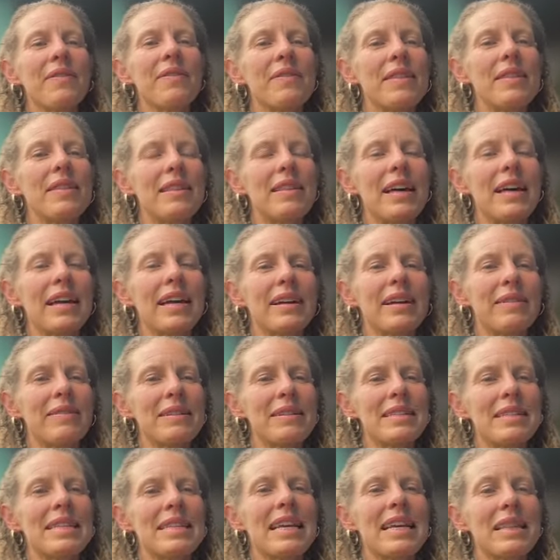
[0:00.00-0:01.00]
like I was
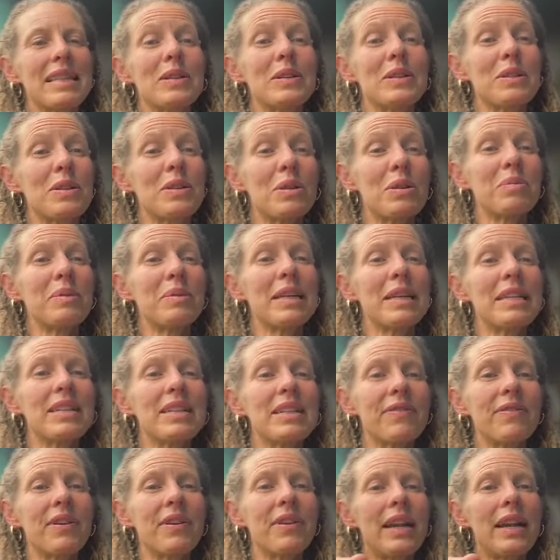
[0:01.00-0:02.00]
saying, there's so many
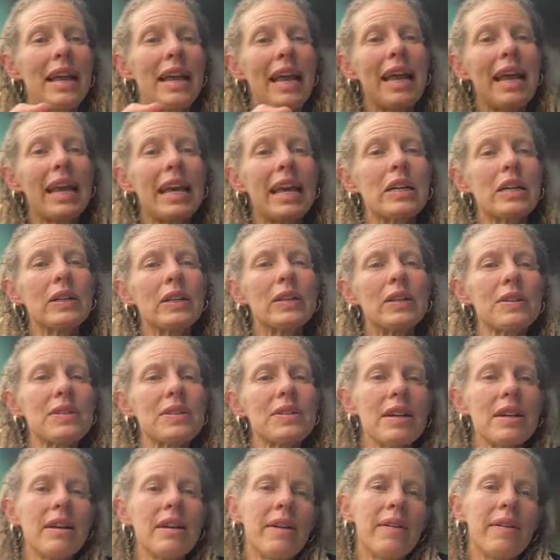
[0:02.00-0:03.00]
different angles
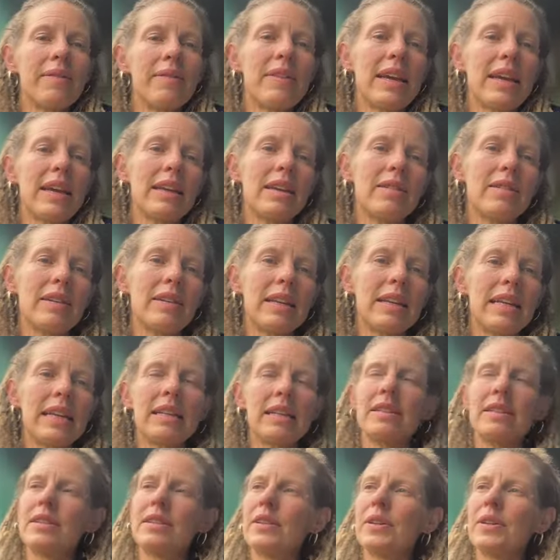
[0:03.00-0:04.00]
that you need
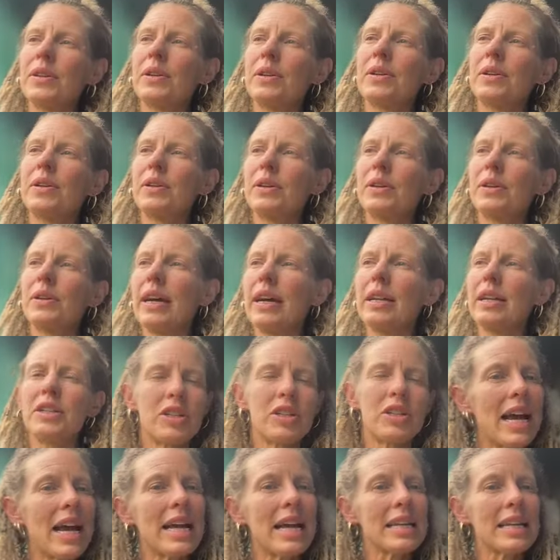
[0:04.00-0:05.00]
to
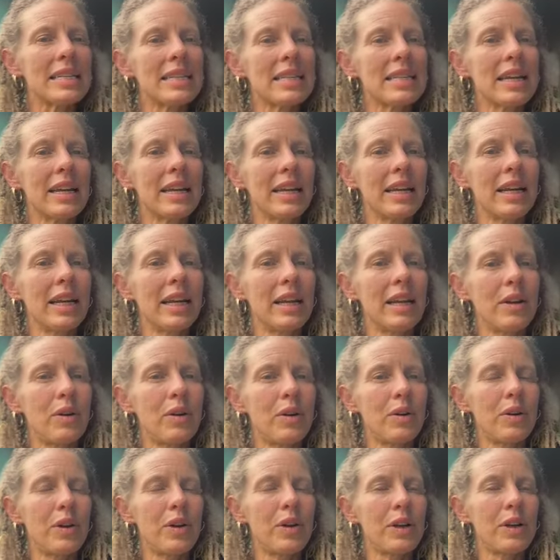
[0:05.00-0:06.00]
address in
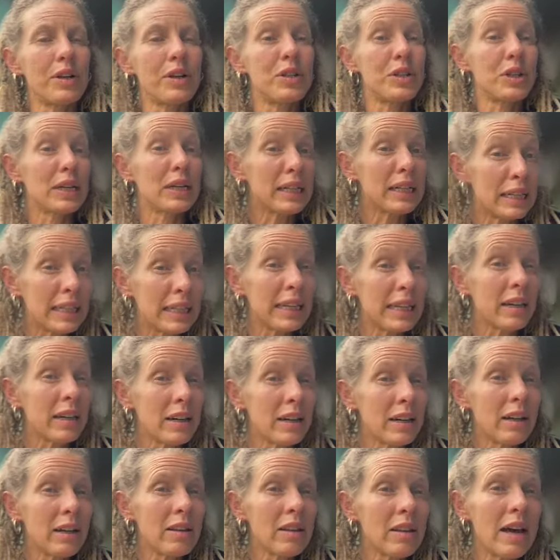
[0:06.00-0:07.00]
order to clear
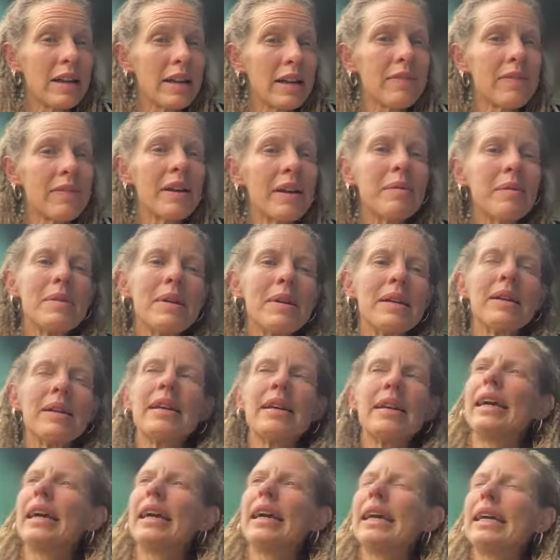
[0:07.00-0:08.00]
a lot of them,
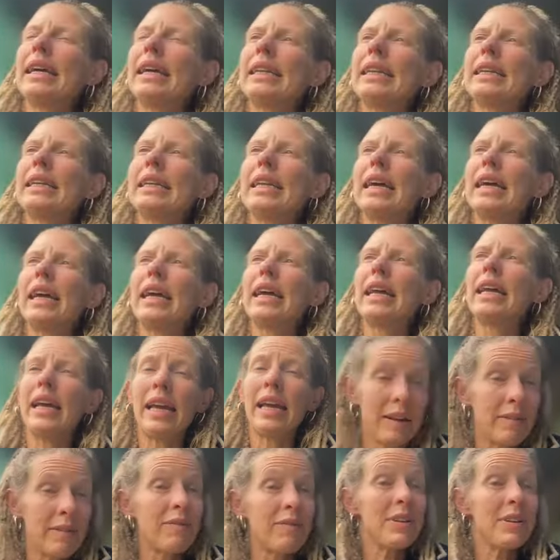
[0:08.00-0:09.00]
and
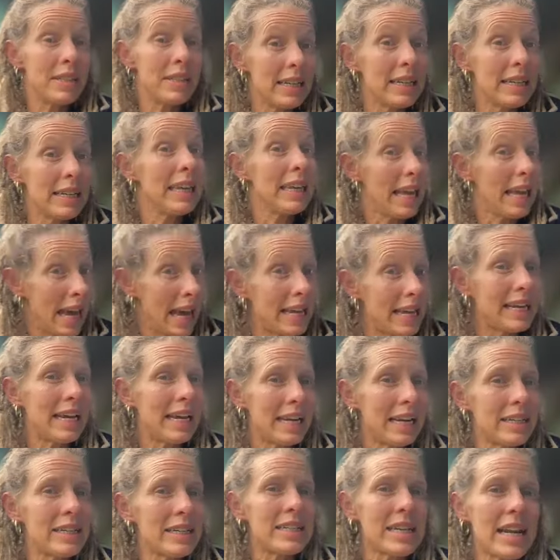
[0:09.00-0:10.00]
physically and
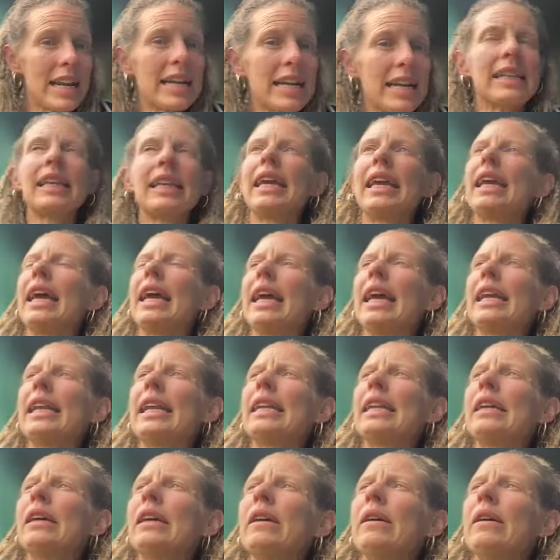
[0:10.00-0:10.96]
energetically. And